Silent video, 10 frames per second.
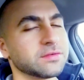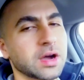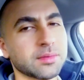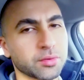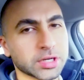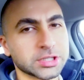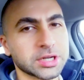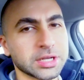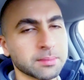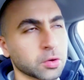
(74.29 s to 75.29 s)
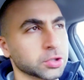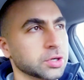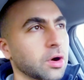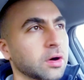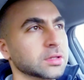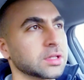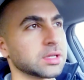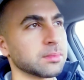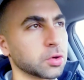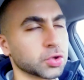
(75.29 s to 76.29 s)
vibration emotion on the
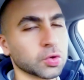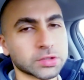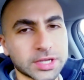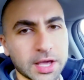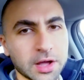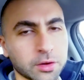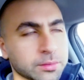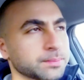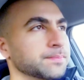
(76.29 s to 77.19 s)
emotional scale.